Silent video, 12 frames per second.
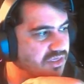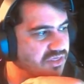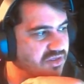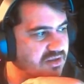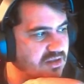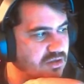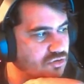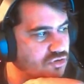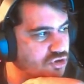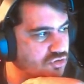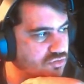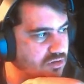the thing that you
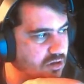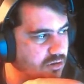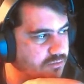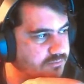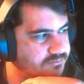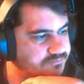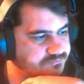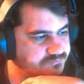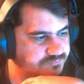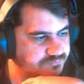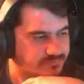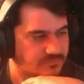do know
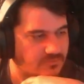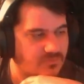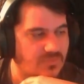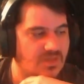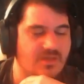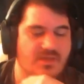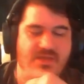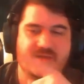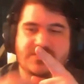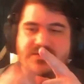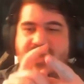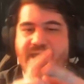
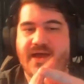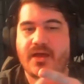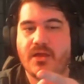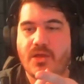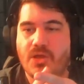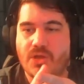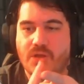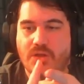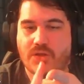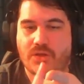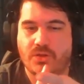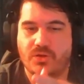is that
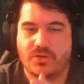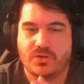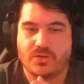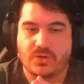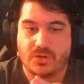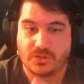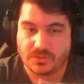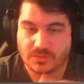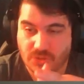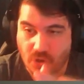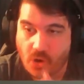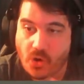your
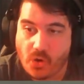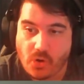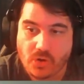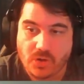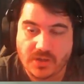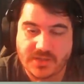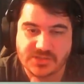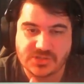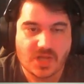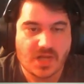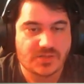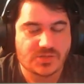goal is
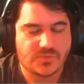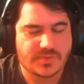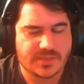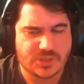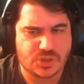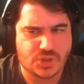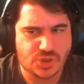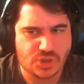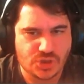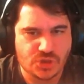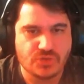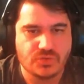not to really
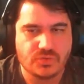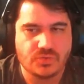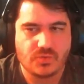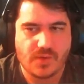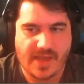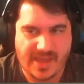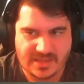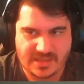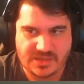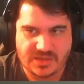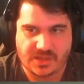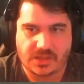do
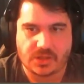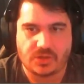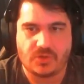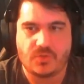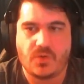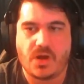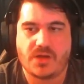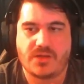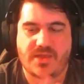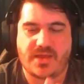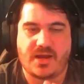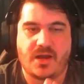anything. You are
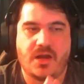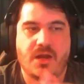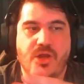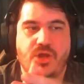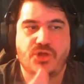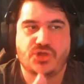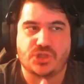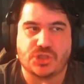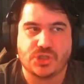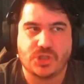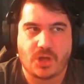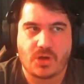there to
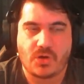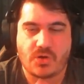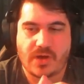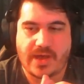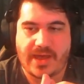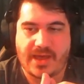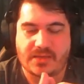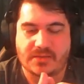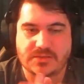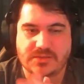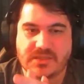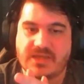go
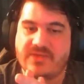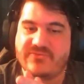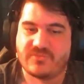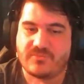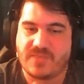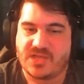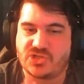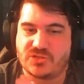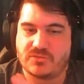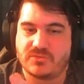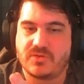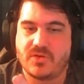and get
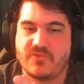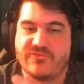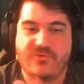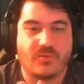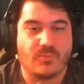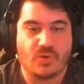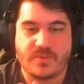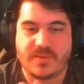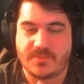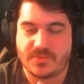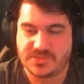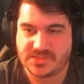information for more
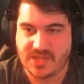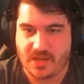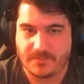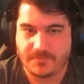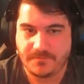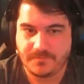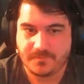people to come.